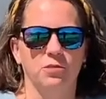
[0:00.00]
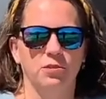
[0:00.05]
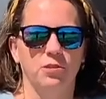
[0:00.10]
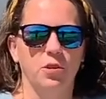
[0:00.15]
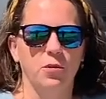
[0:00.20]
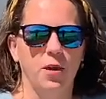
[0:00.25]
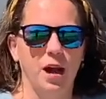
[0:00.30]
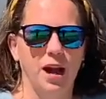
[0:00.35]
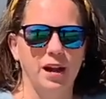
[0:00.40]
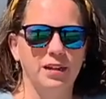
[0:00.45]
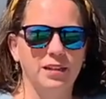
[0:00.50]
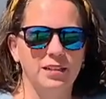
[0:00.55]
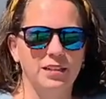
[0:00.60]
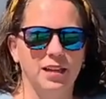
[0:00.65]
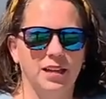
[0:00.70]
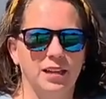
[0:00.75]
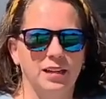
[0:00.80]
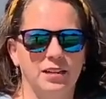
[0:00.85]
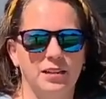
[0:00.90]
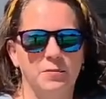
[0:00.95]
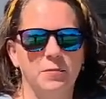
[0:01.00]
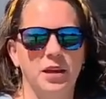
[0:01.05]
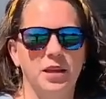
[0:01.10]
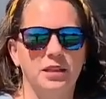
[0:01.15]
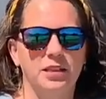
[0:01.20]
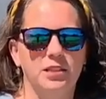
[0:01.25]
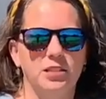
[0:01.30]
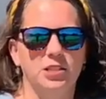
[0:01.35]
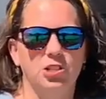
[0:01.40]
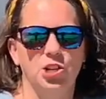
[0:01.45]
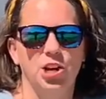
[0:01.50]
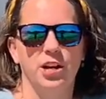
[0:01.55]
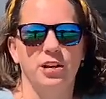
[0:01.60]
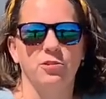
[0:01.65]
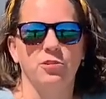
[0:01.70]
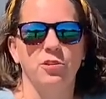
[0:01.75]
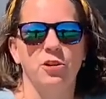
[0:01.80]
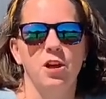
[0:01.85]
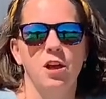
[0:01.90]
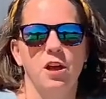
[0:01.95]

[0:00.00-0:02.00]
so I decided to make this channel